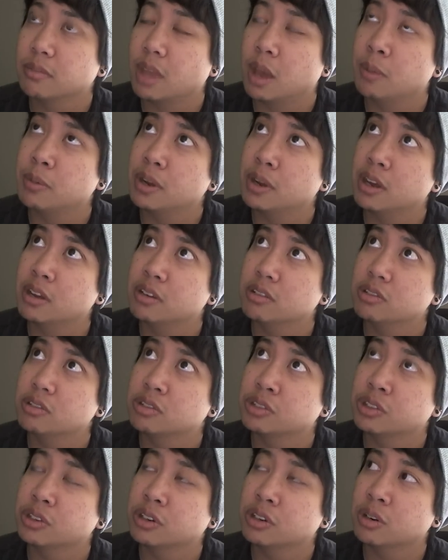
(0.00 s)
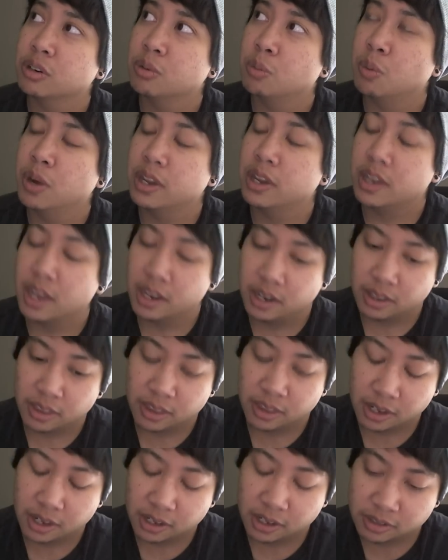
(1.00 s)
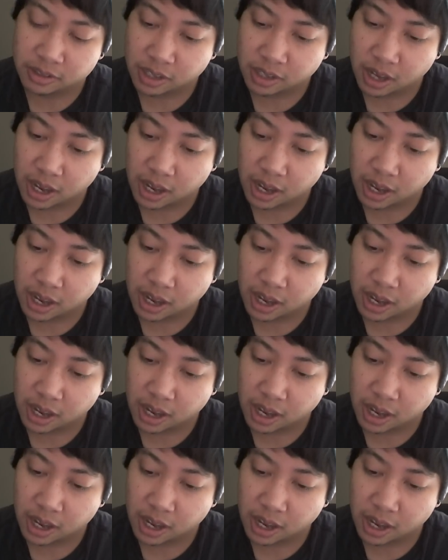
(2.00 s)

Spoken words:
I'm not sure what kind of things